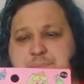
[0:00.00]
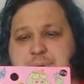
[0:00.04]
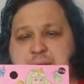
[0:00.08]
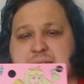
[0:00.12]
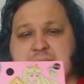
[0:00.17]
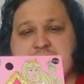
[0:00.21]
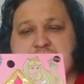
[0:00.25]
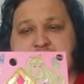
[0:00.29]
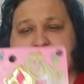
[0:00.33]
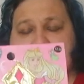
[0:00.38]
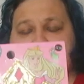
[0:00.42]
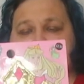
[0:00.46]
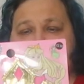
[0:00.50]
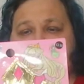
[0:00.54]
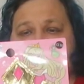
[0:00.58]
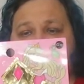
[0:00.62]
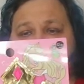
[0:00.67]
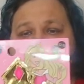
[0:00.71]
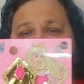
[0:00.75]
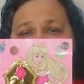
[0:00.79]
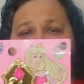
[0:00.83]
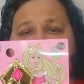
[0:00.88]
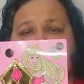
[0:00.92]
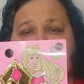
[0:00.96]
but there's
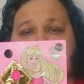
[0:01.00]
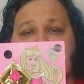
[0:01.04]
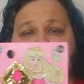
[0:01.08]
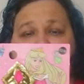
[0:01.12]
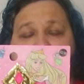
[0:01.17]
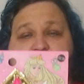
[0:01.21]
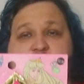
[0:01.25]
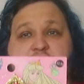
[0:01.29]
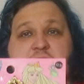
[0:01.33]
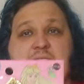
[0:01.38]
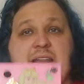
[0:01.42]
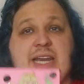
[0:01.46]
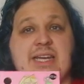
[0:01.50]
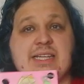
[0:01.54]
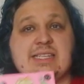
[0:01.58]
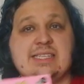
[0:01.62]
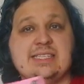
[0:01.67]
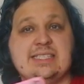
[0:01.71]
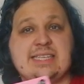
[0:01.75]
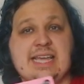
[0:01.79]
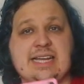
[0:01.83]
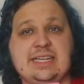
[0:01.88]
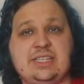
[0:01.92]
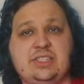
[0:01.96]
actually like a gel
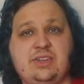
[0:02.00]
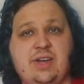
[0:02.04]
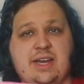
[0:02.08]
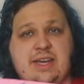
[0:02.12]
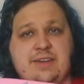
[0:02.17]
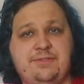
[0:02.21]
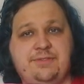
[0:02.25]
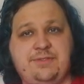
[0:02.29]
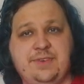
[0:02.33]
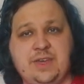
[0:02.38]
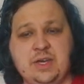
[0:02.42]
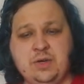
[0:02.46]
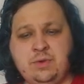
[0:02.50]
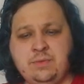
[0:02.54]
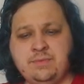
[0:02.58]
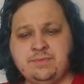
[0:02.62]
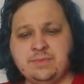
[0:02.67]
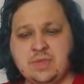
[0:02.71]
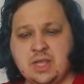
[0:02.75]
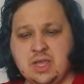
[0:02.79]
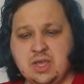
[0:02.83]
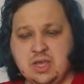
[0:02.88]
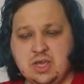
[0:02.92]
center I can feel.